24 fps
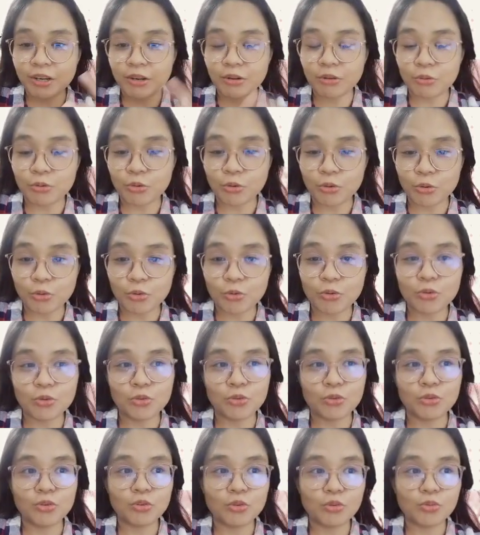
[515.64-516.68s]
grew,
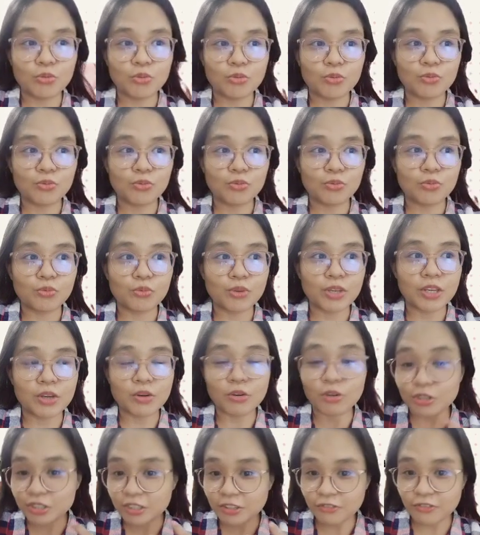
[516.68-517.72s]
we
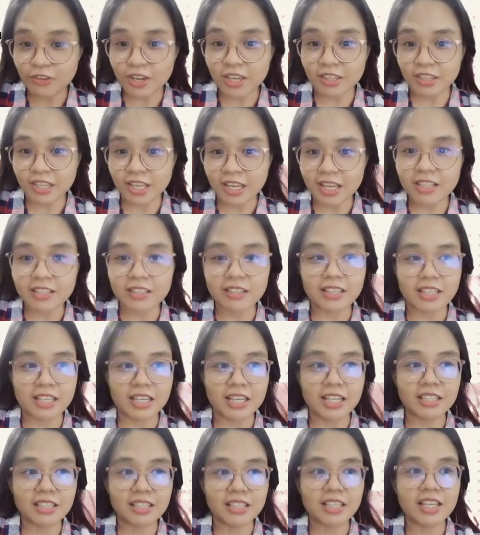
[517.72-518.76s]
cultivated
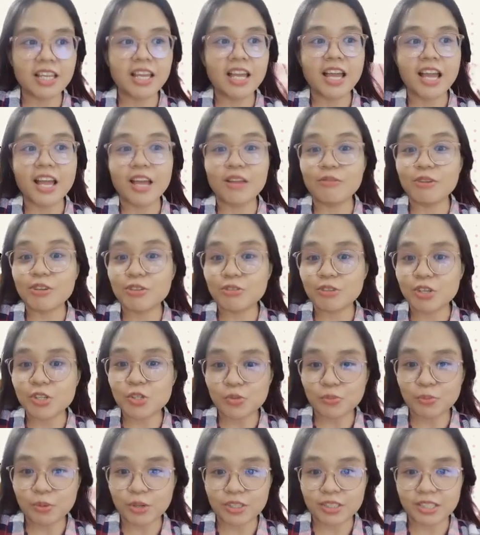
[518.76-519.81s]
it, and we
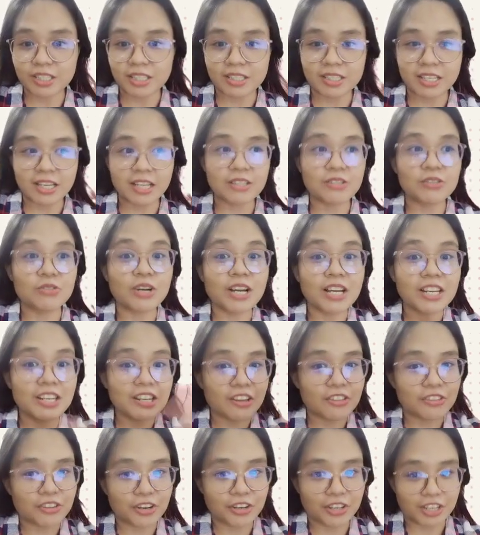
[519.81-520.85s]
transported it to
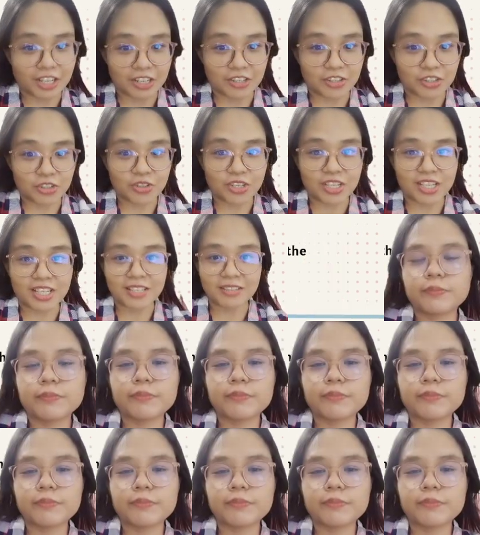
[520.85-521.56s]
another country.